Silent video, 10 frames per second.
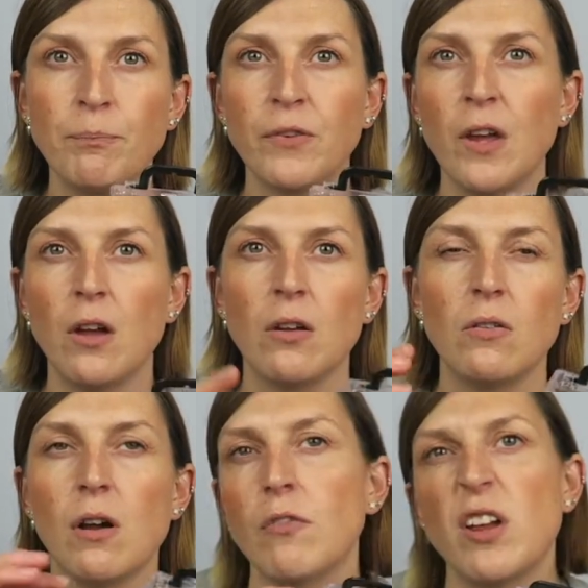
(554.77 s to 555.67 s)
So
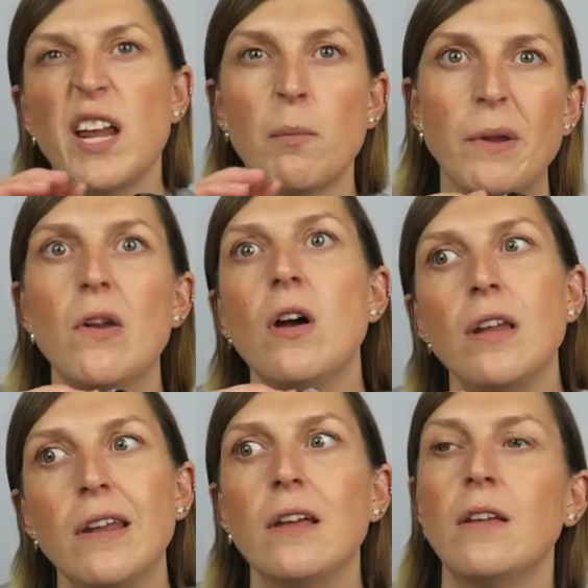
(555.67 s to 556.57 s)
I've got yellow
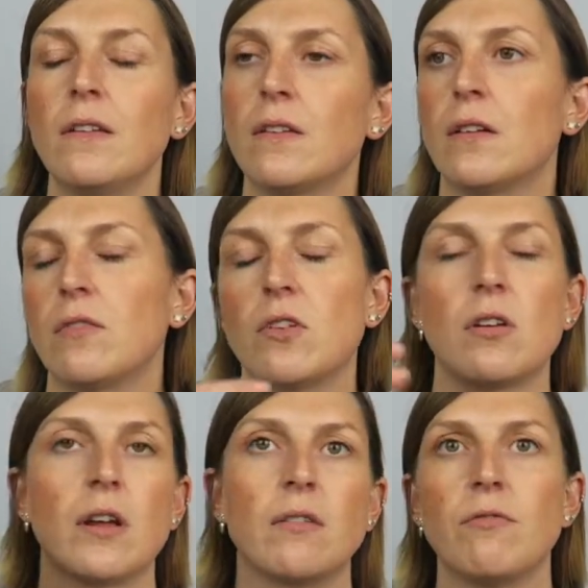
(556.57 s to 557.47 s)
bananas and I've
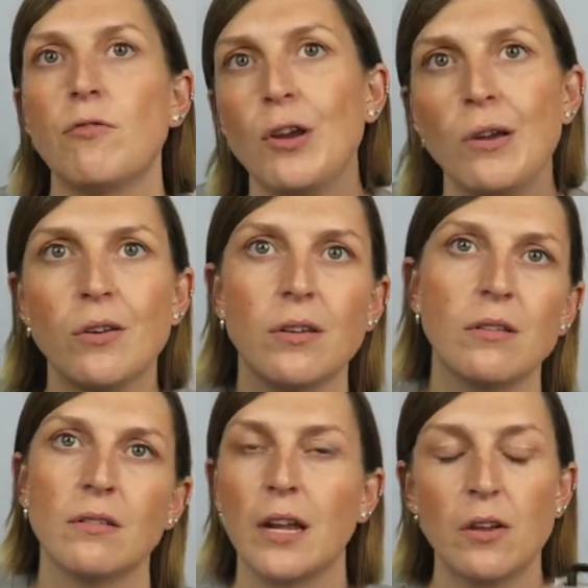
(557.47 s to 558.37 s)
got like fruit
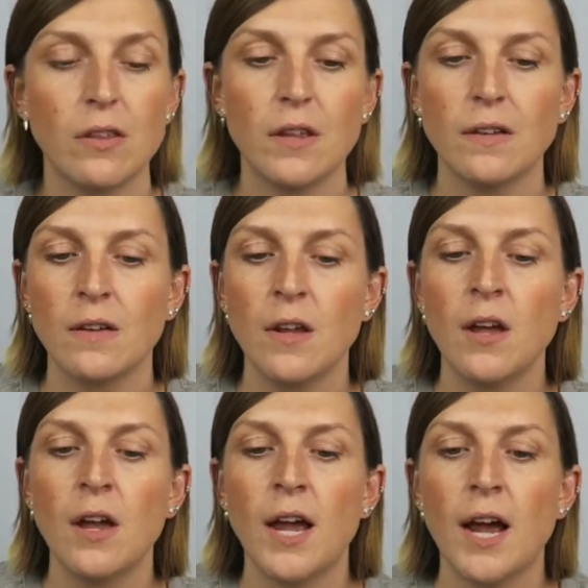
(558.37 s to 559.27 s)
and like other things,
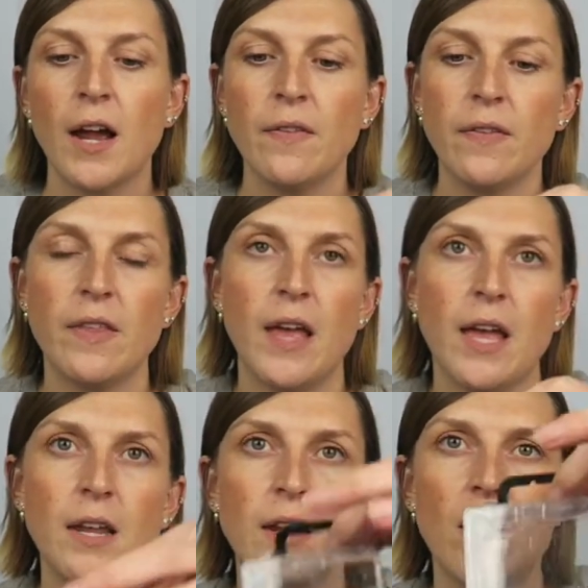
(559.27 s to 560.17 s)
and
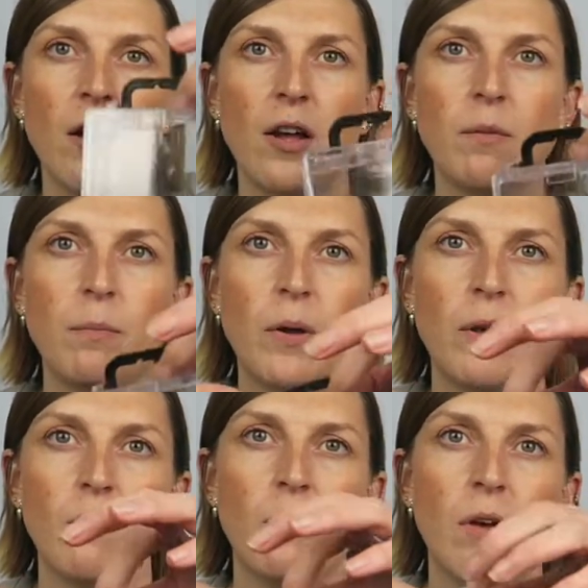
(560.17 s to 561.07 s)
then I
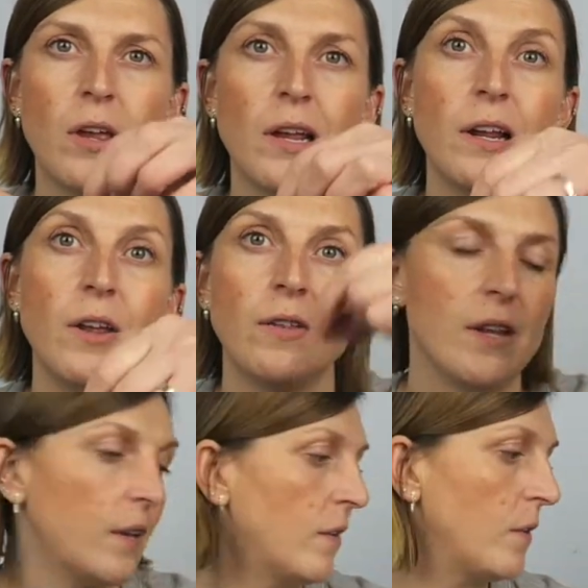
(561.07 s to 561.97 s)
put my
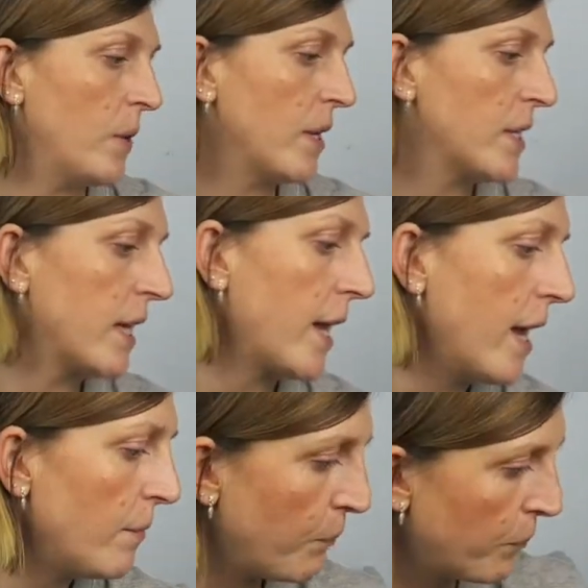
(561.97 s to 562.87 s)
clothing swing
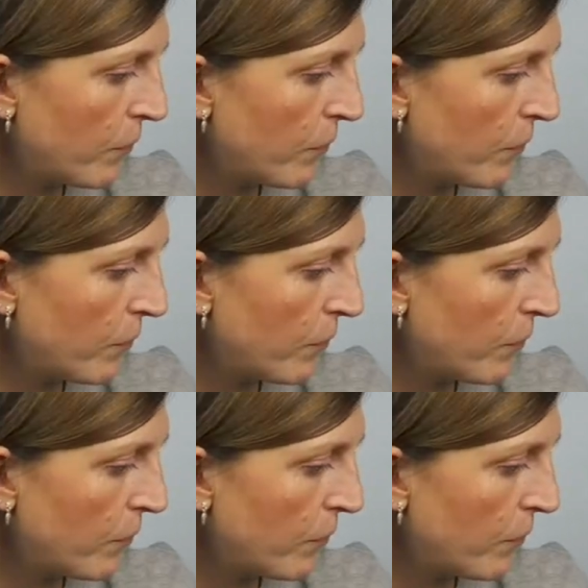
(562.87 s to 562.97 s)
ticket